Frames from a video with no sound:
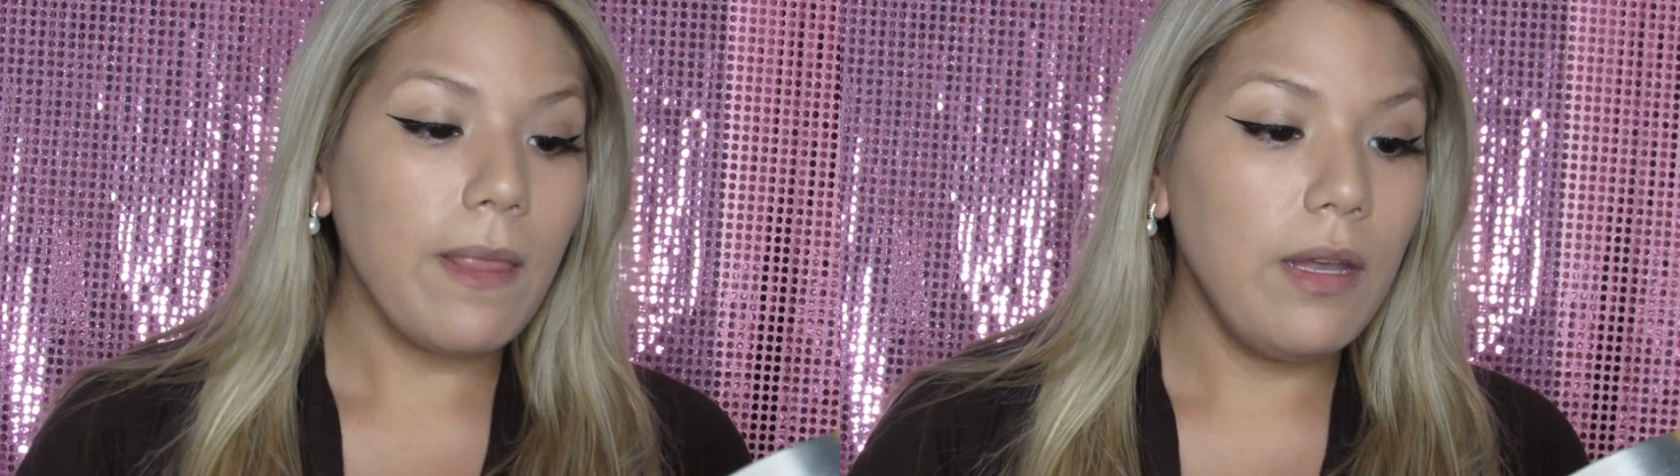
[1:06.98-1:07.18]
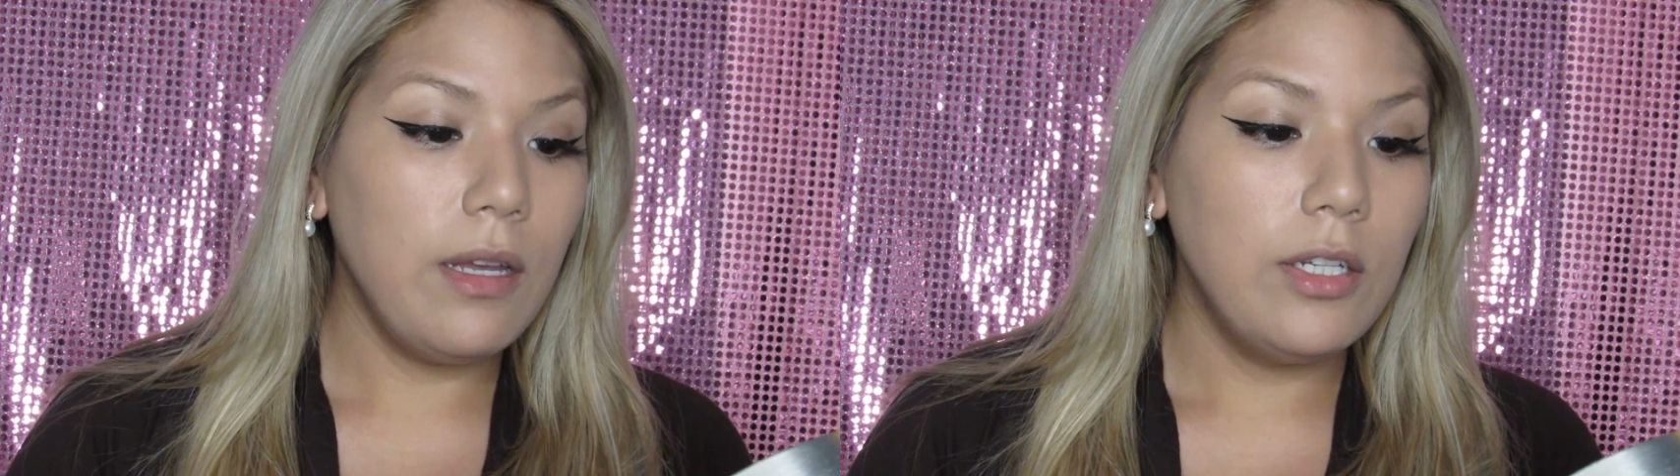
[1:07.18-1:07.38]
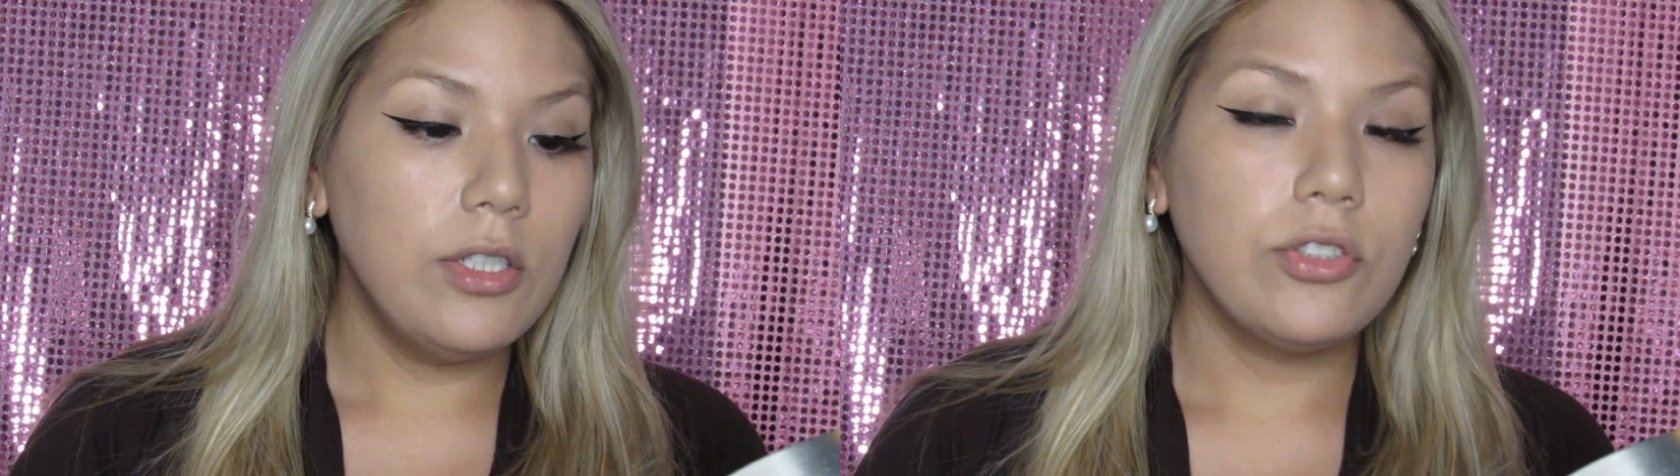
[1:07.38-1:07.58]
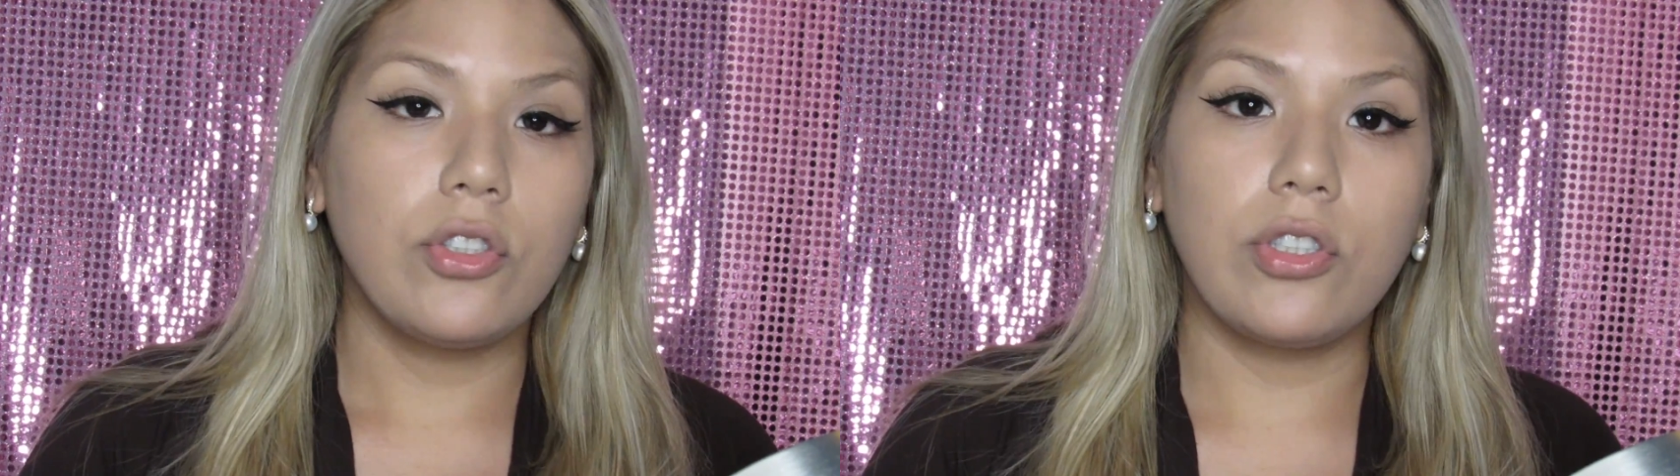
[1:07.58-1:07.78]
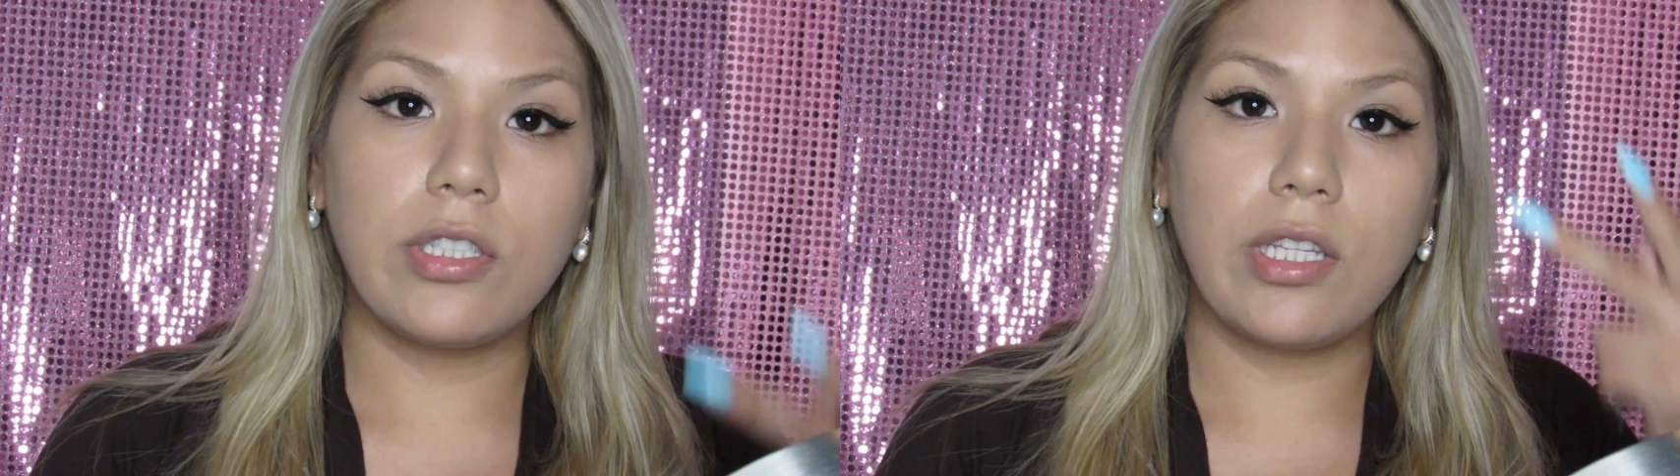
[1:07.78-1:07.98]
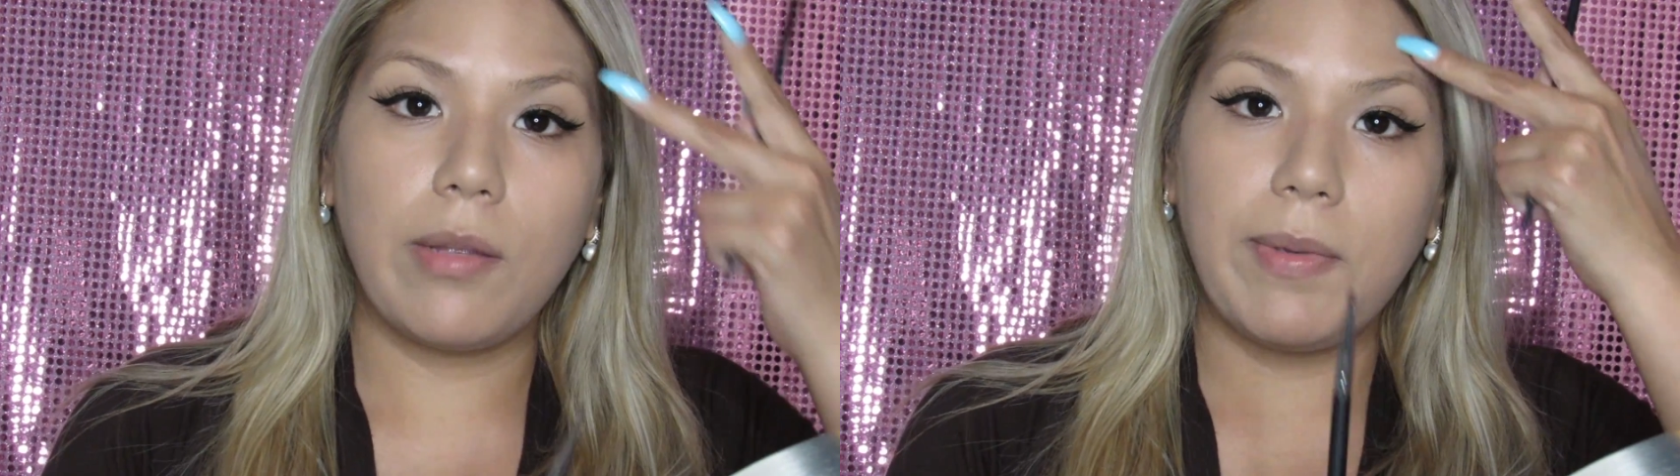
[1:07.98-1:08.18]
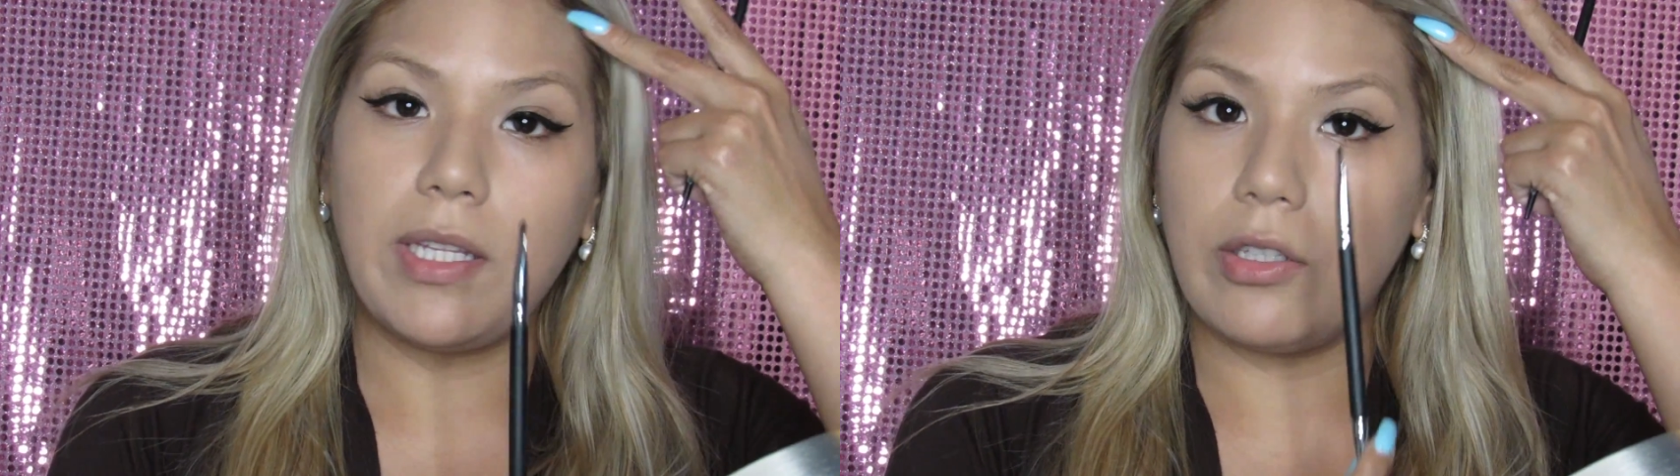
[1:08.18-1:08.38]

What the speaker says: So for this video, the